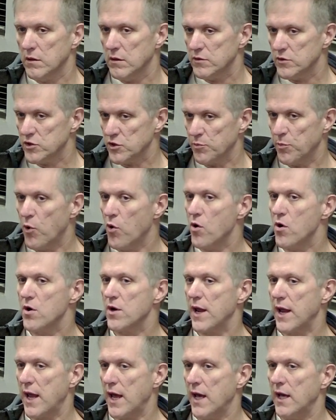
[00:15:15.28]

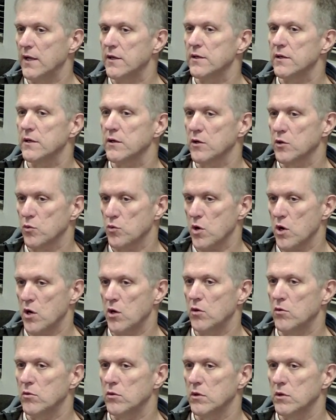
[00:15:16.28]
support and
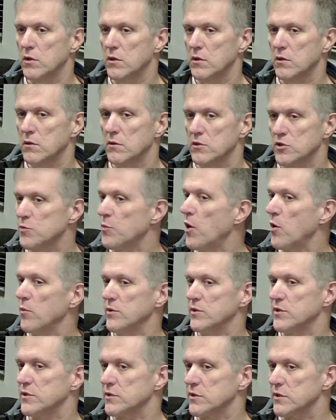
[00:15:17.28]
grow small
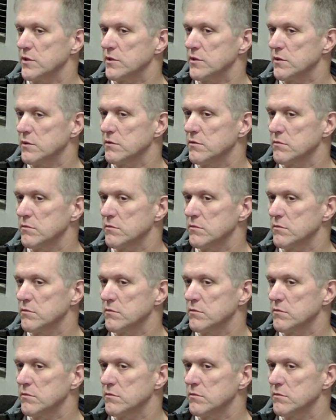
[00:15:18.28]
businesses.